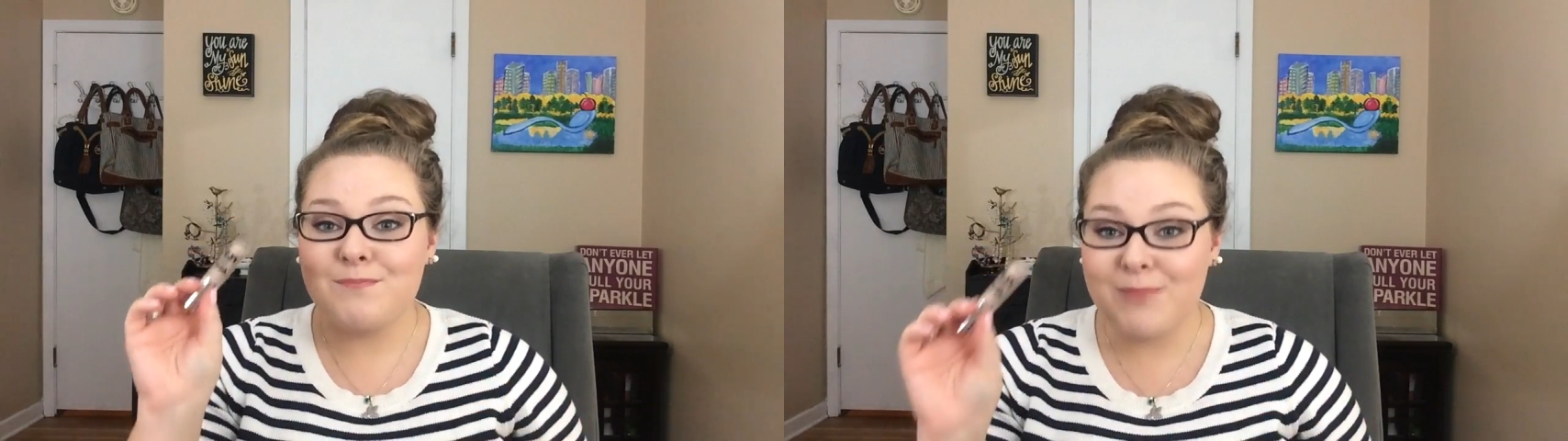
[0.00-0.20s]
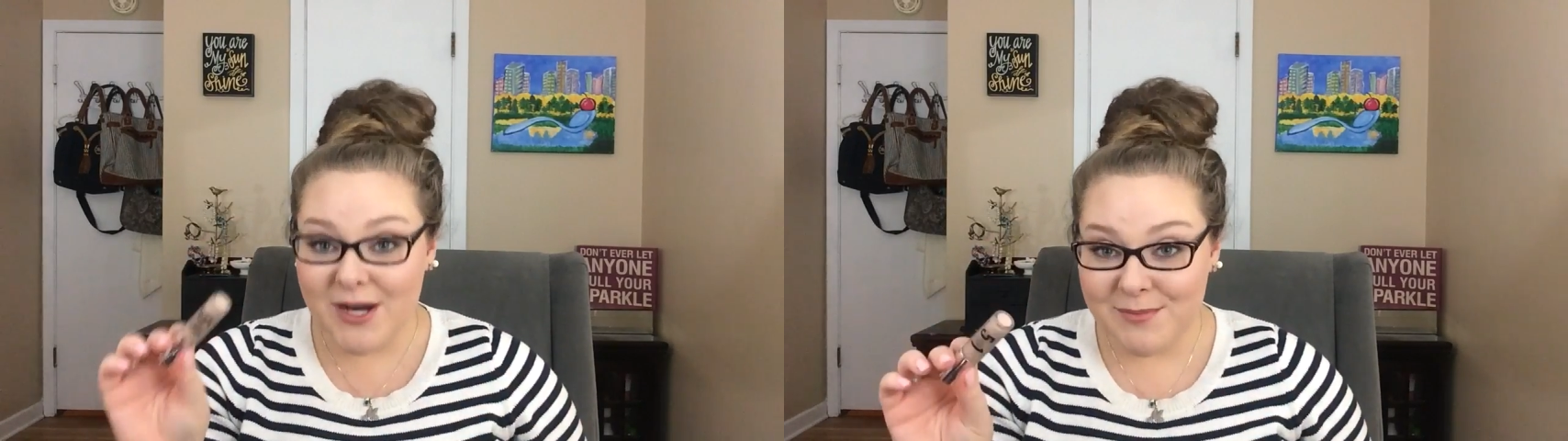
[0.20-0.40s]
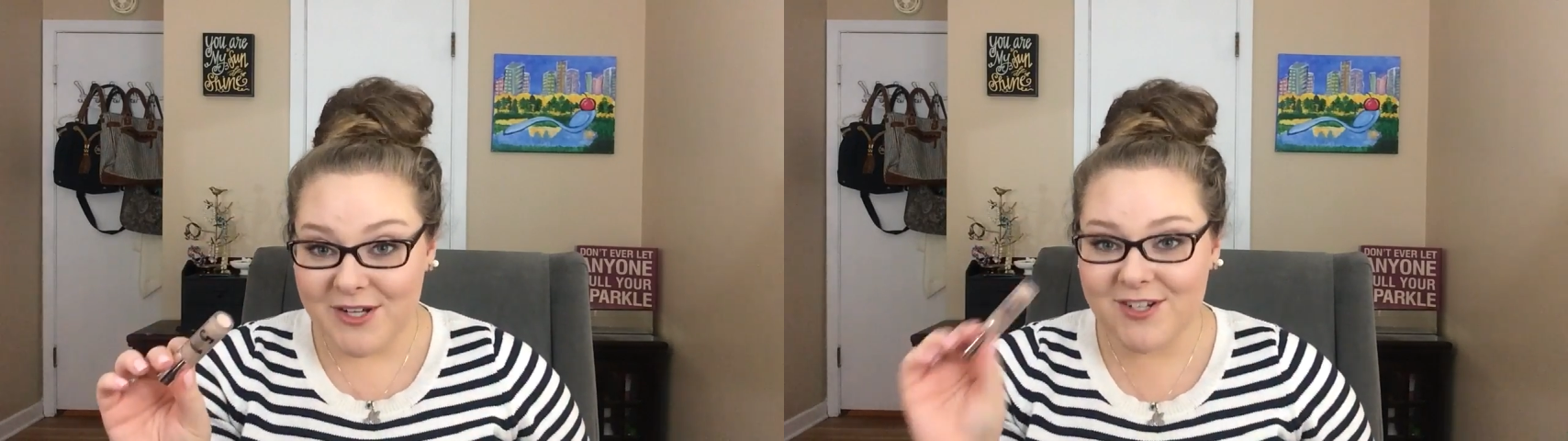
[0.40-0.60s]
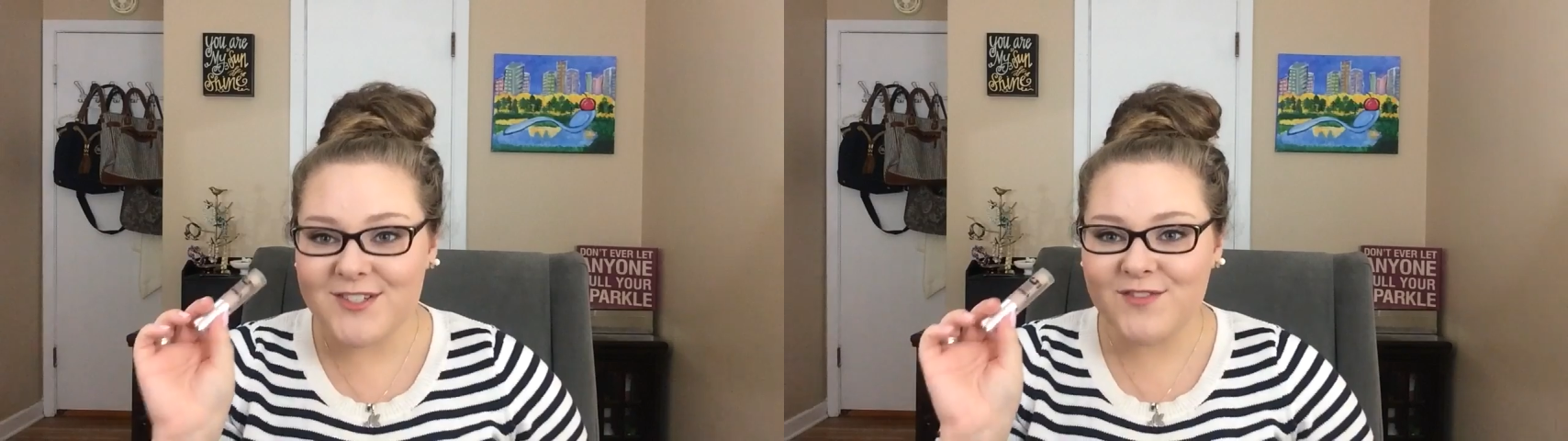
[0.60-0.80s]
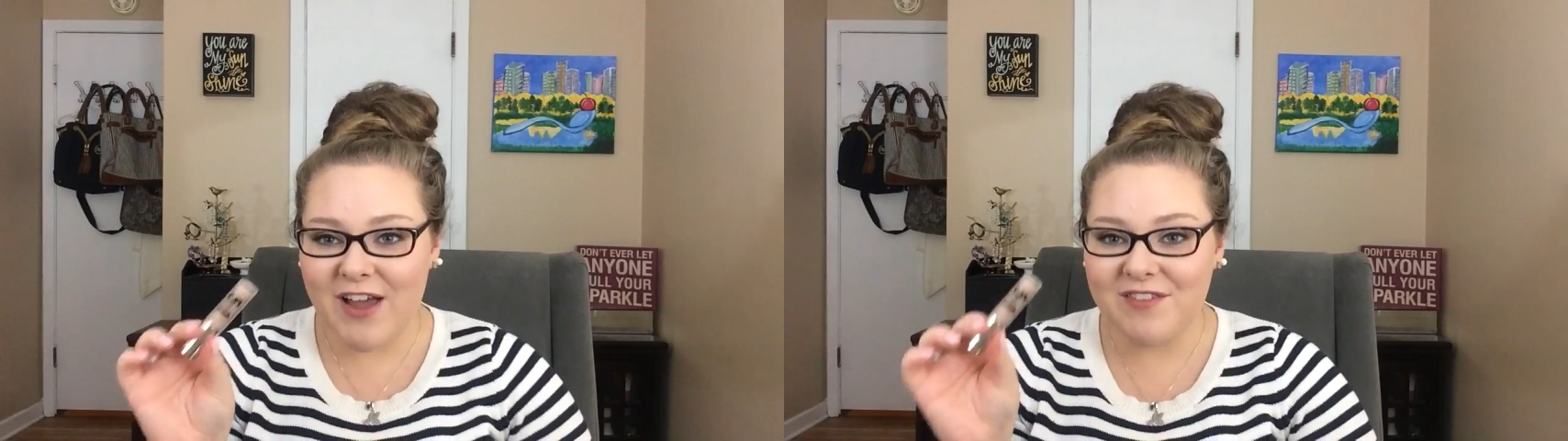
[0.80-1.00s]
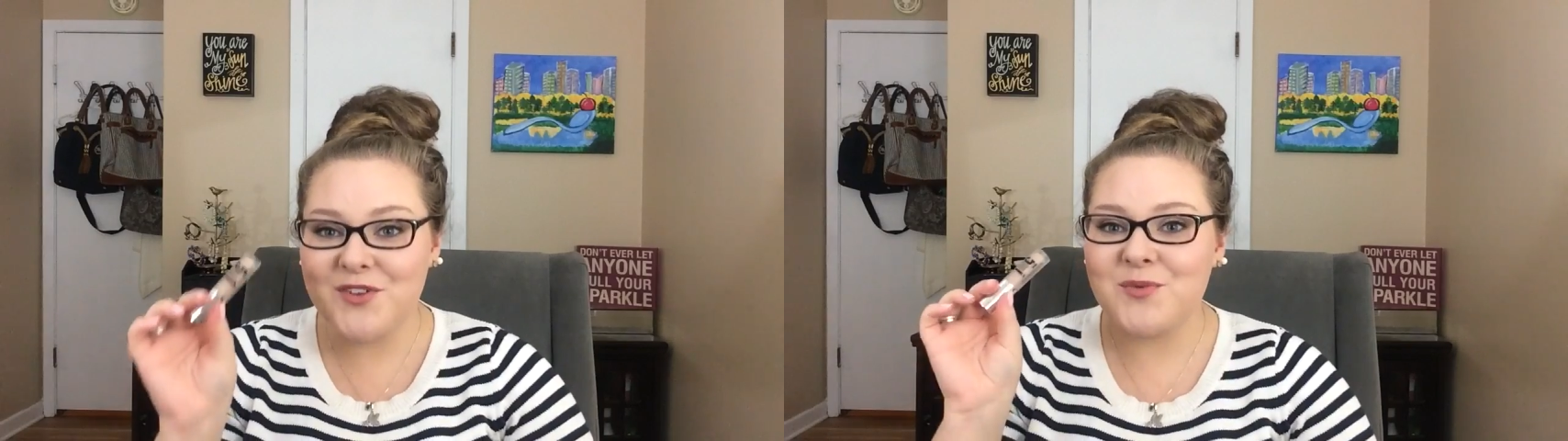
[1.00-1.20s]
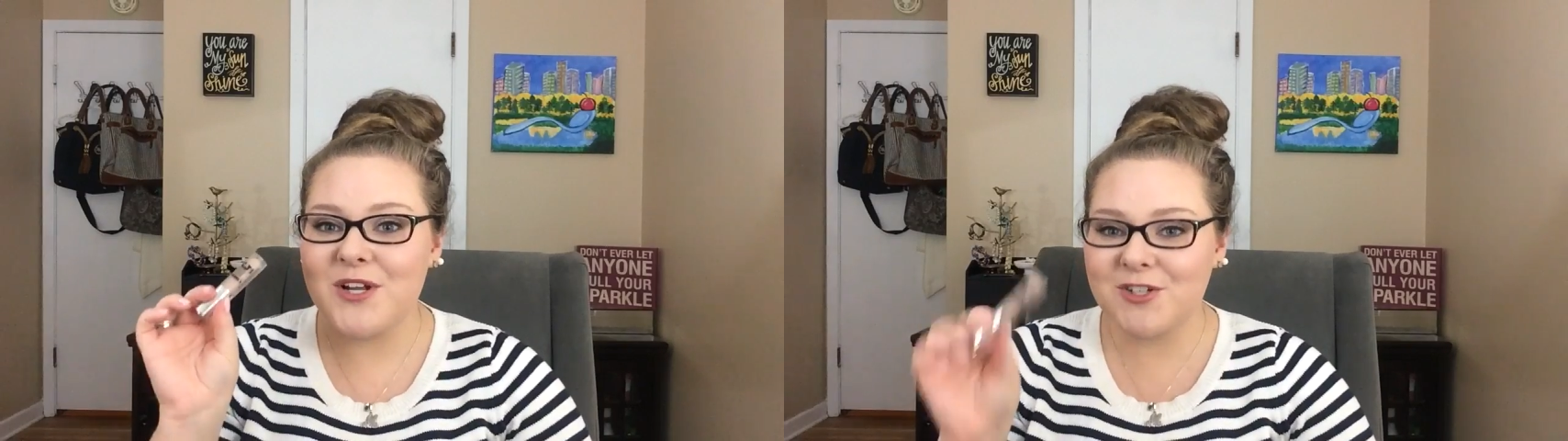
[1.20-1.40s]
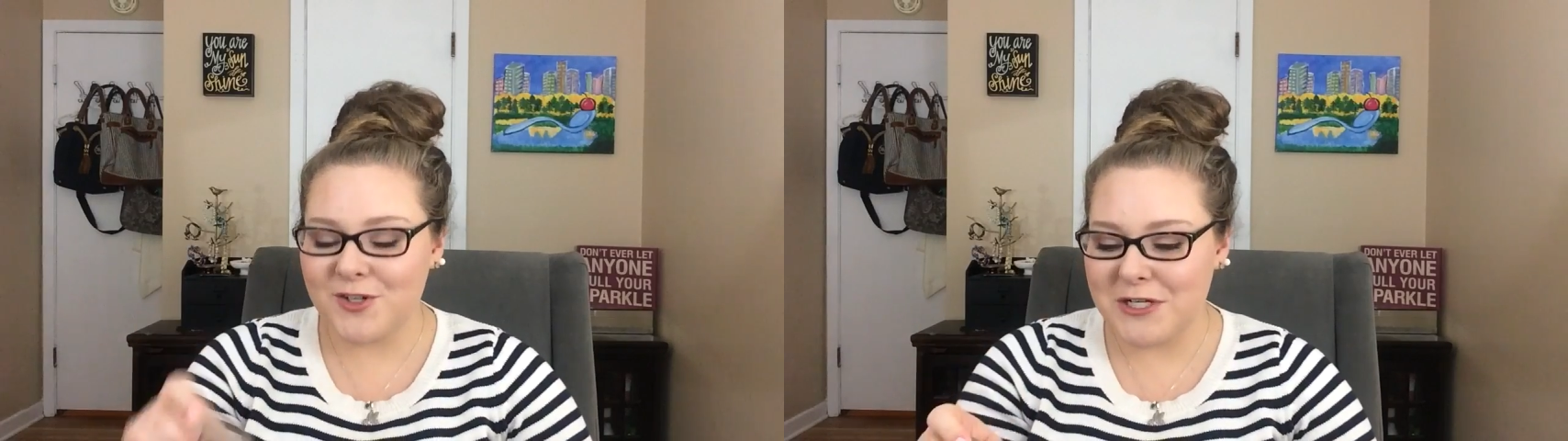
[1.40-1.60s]
Bare Minerals
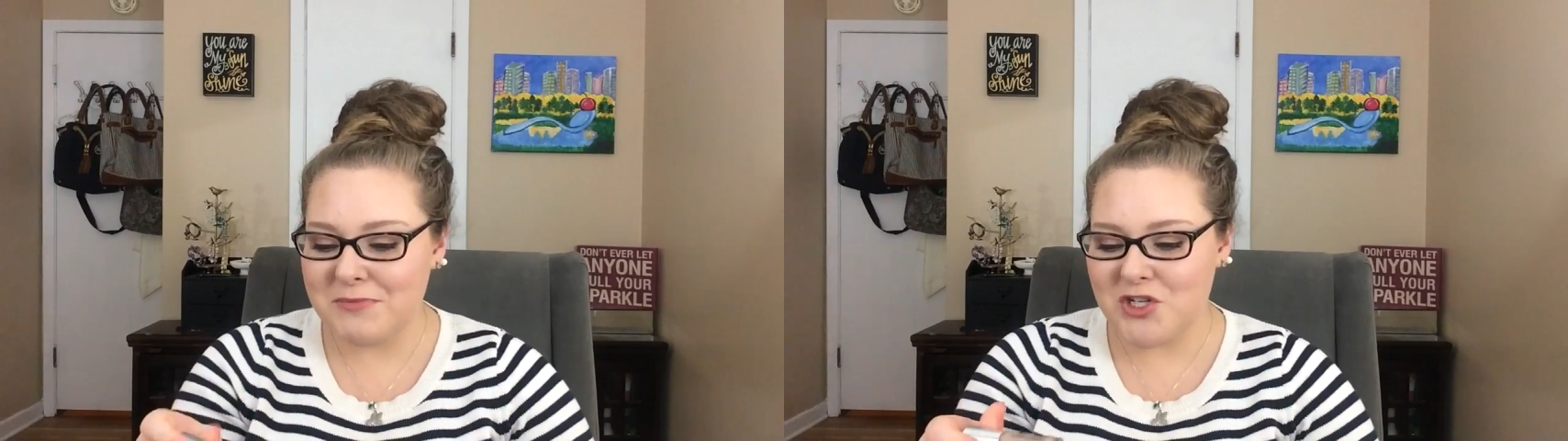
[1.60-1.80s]
5-in-1 Cream